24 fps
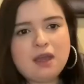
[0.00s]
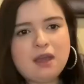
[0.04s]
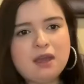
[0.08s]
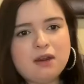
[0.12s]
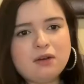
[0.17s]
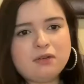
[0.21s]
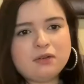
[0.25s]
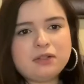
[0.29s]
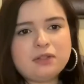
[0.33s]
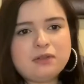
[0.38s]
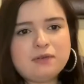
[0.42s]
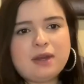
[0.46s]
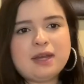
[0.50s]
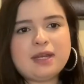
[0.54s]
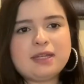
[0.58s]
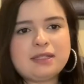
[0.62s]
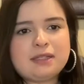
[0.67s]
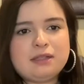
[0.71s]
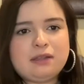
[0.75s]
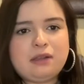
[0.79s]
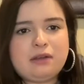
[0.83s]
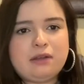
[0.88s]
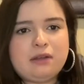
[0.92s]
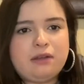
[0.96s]
It also
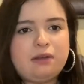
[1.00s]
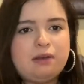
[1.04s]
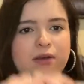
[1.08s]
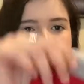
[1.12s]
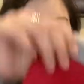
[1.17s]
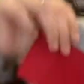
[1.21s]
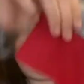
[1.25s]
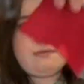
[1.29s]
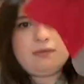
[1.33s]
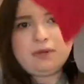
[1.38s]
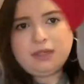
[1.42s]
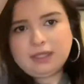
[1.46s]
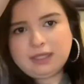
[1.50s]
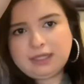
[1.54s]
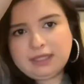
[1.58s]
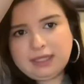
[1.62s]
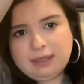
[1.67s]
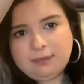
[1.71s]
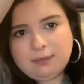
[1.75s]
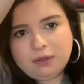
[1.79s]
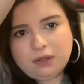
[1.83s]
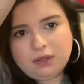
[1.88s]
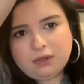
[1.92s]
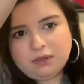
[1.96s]
has, look, you couldn't really
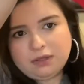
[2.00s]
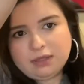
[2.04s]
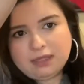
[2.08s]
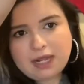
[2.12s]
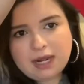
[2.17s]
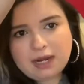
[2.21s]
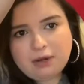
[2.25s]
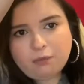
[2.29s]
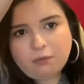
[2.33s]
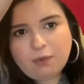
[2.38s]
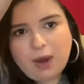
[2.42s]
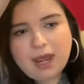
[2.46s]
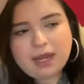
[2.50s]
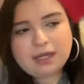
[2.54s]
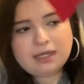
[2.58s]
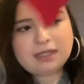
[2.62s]
see, but there's that red